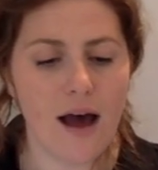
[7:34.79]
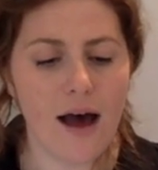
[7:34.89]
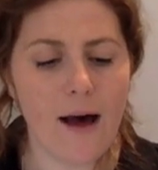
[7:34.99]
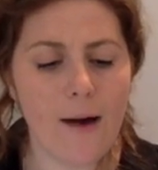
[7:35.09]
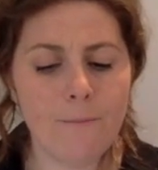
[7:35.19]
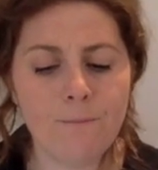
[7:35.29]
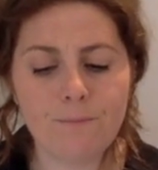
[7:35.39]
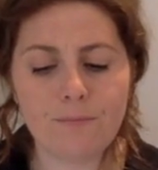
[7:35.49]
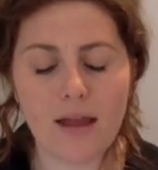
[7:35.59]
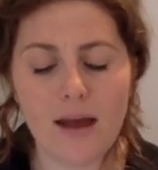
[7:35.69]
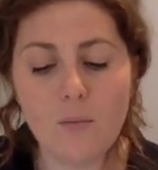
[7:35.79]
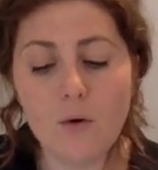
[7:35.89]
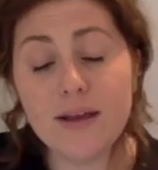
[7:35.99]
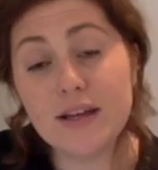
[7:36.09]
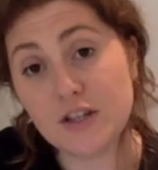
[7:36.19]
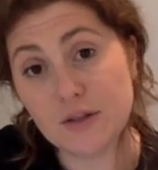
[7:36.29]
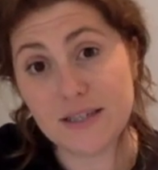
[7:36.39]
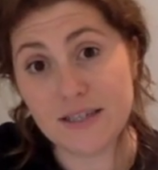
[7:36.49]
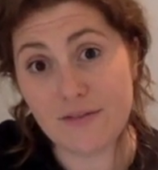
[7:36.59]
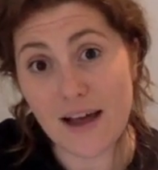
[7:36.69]
And what we can do is
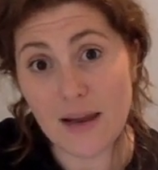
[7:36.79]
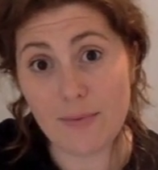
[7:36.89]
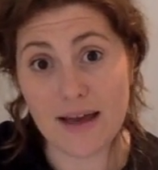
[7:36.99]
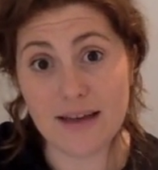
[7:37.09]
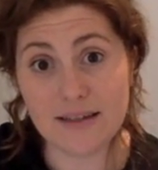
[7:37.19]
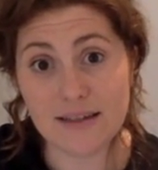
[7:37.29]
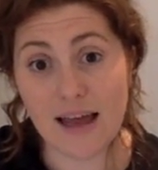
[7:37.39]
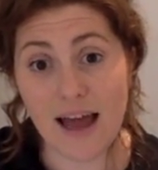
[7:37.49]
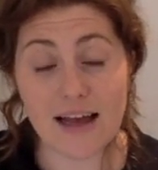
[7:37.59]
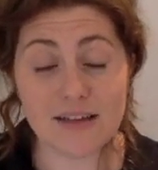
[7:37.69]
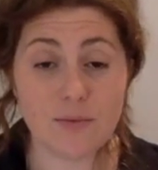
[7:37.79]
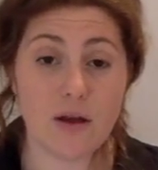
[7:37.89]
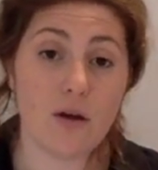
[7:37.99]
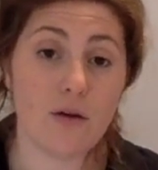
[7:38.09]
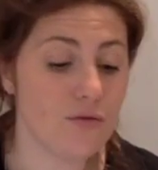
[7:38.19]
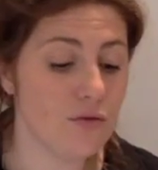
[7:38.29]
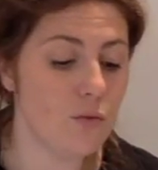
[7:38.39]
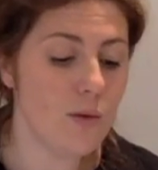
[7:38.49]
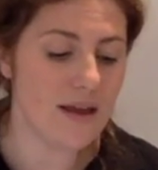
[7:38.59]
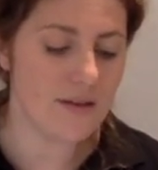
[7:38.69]
develop it as we go through the
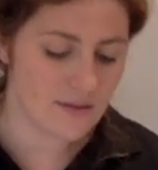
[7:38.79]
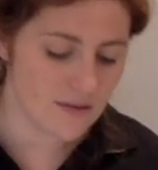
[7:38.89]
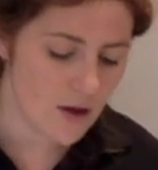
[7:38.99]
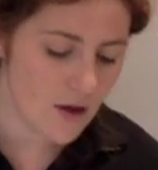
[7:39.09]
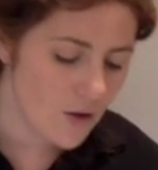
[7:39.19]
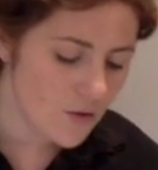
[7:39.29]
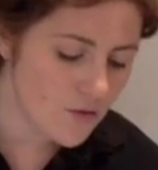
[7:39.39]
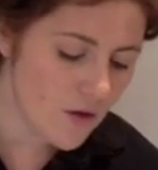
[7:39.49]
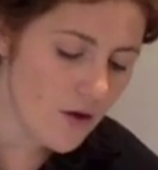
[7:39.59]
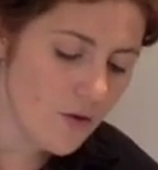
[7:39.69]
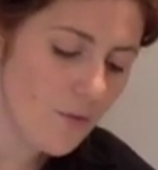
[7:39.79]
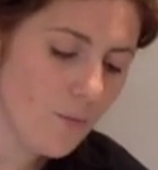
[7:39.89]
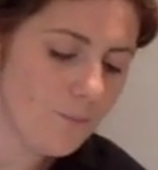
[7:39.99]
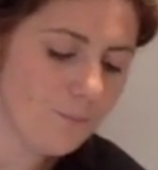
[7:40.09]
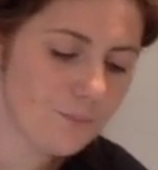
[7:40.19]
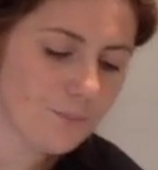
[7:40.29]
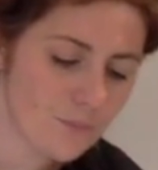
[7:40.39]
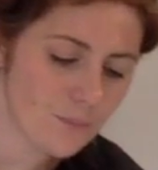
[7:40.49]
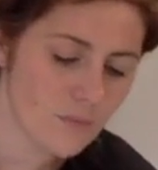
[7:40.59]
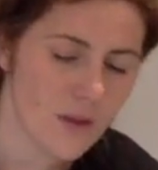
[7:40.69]
weeks. So
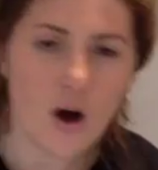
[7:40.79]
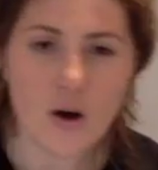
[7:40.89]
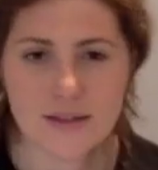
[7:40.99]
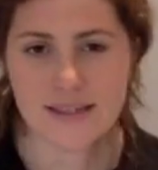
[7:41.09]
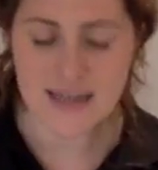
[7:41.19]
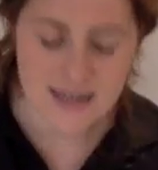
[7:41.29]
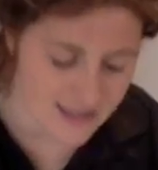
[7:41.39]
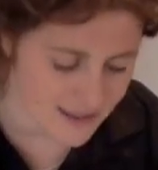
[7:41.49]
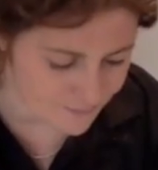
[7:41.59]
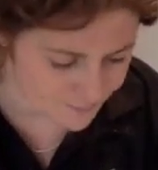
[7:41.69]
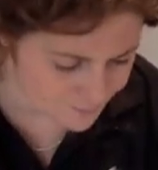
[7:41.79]
hot seating